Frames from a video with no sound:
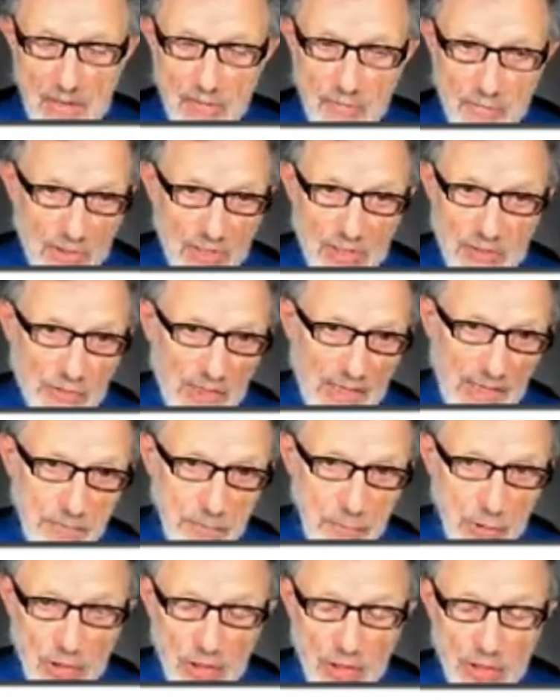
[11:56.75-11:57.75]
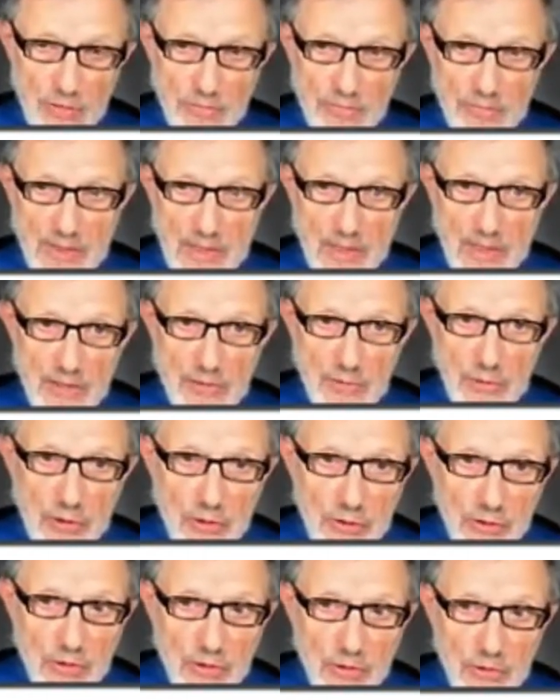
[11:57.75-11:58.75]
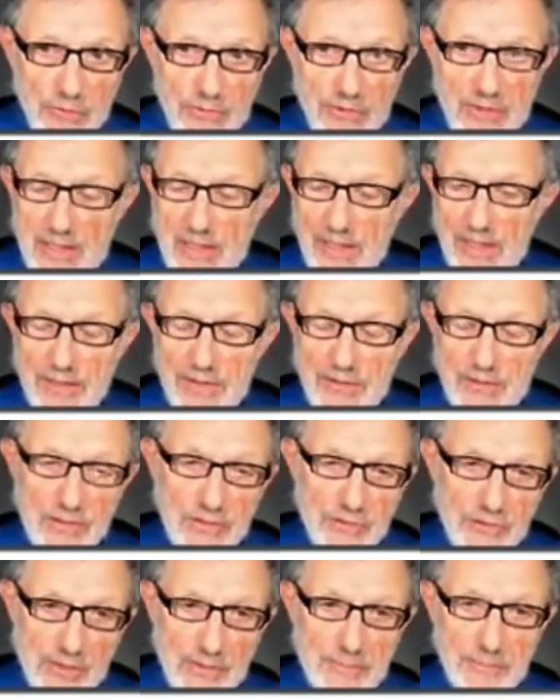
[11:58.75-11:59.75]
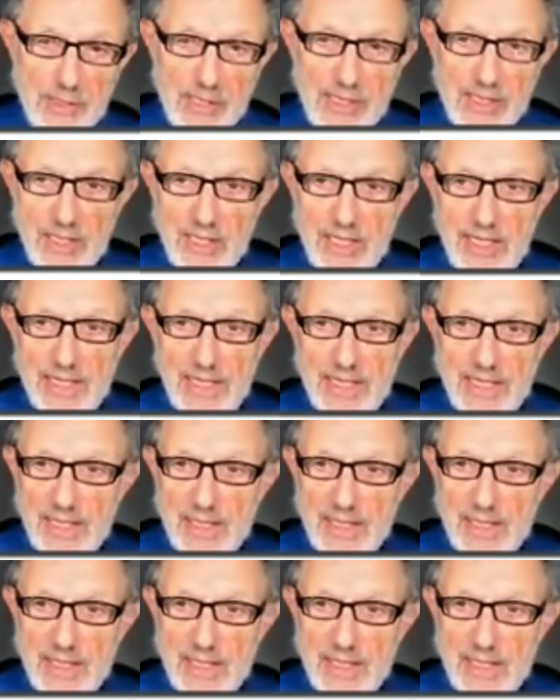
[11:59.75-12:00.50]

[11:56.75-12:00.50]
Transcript: For example, on Earth, there's something like